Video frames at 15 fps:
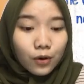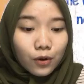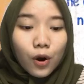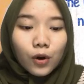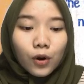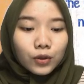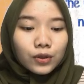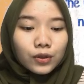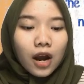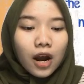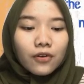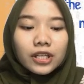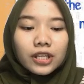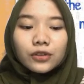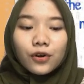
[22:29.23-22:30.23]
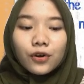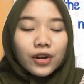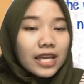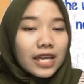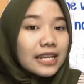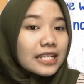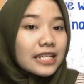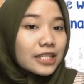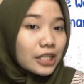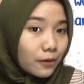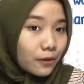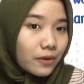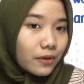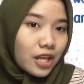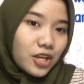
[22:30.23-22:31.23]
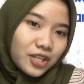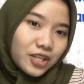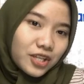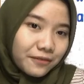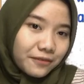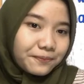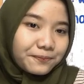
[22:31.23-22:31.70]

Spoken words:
called auditory discrimination.